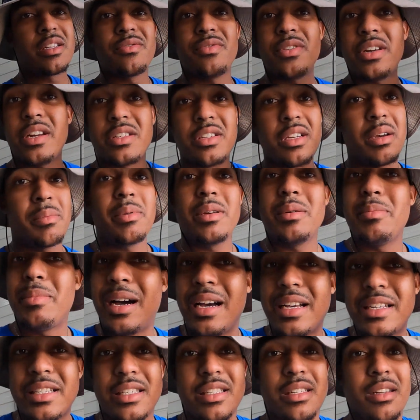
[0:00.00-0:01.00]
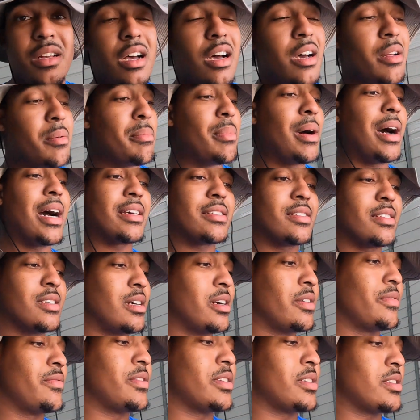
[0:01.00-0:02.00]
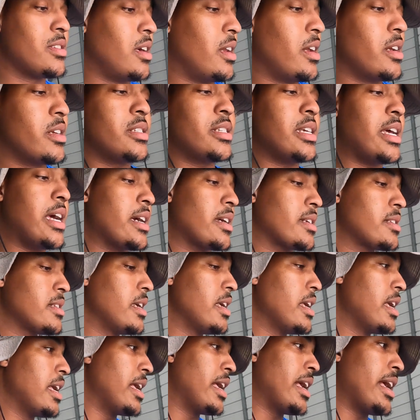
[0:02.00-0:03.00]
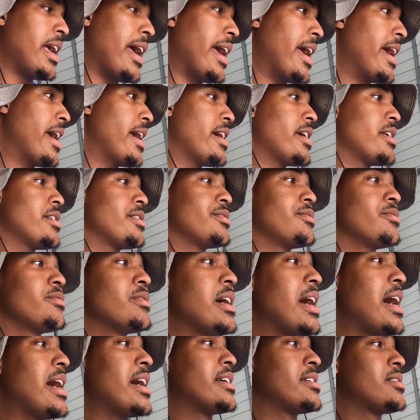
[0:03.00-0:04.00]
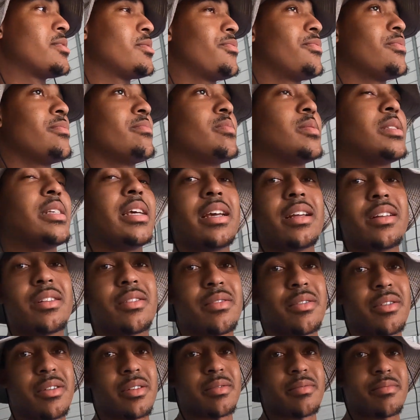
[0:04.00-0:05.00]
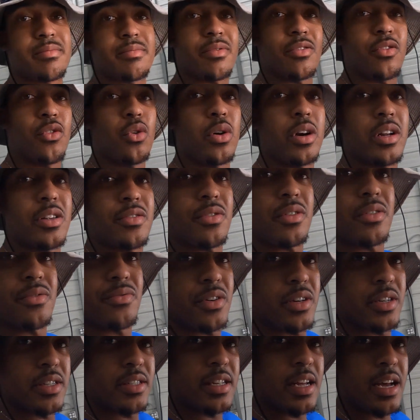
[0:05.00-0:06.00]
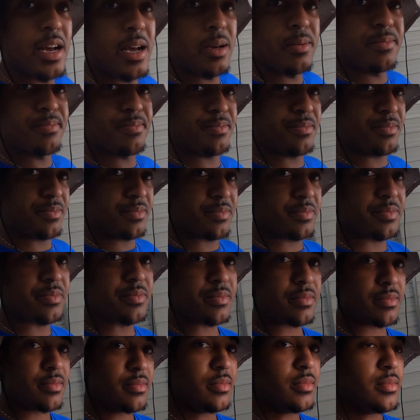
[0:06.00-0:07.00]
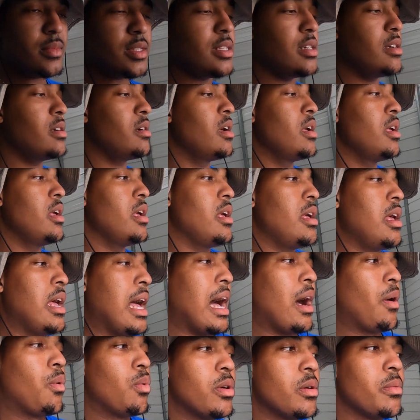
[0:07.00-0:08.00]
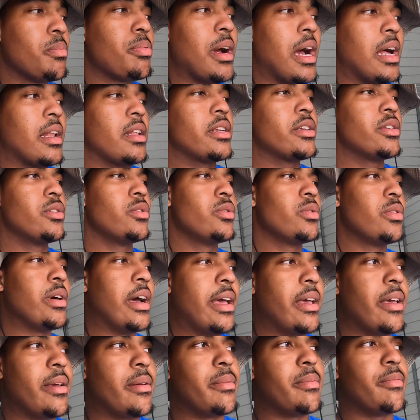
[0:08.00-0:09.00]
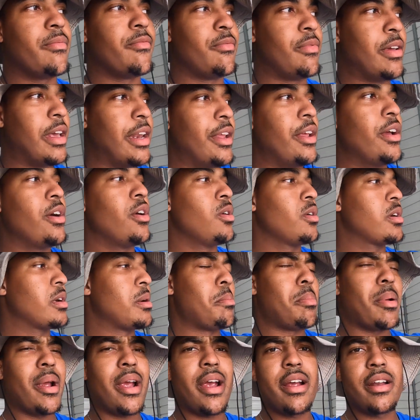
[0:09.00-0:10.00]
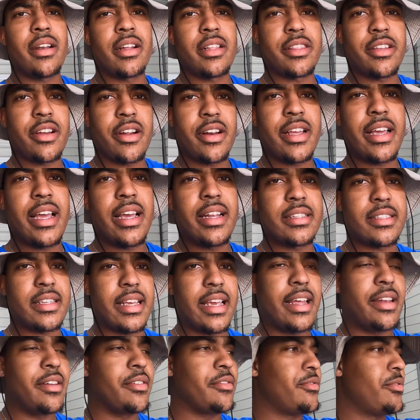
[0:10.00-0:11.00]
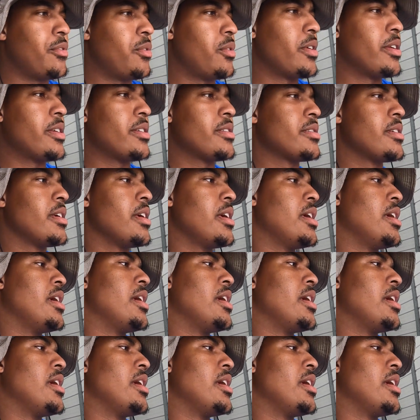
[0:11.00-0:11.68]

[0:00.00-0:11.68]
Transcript: this video is gonna be about, is just an unboxing of the Sunex jacks and you guys seeing the 40s for the first time. I will probably do a video comparing the 38s and the 40s,